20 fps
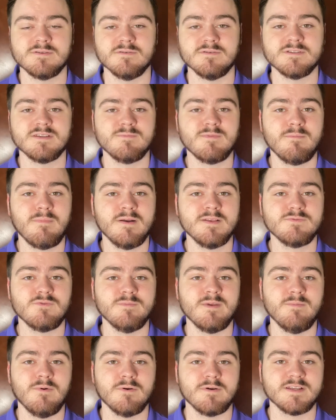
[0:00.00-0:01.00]
summer months will
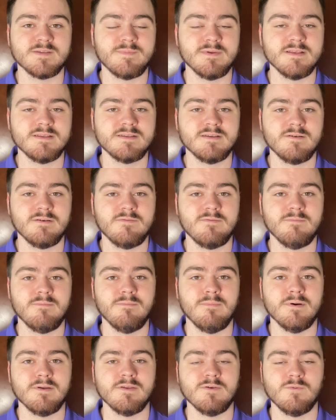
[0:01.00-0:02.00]
be more expensive,
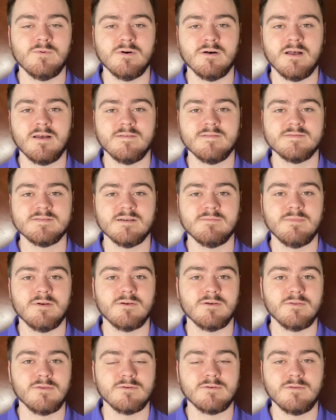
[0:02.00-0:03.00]
but you will have some that are
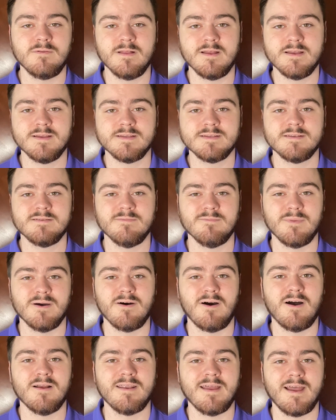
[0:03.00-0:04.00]
a little less, but
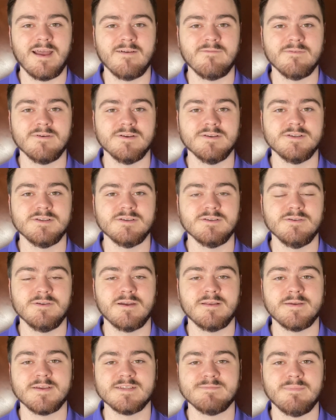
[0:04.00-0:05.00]
on average, you
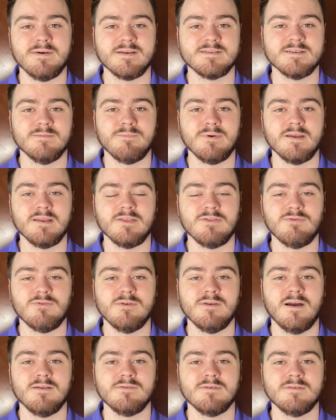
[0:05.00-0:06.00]
can expect to pay
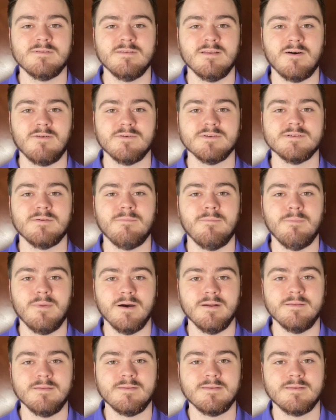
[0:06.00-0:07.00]
$300 a
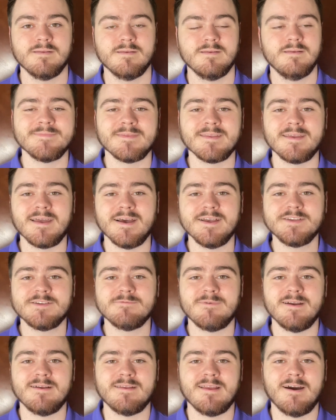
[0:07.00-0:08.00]
month. Gas
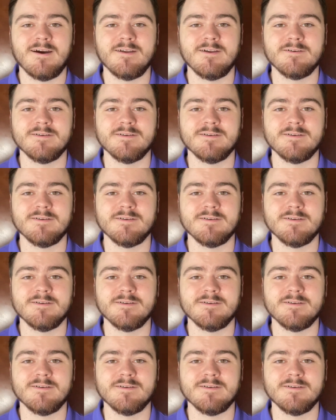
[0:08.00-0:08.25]
right now here in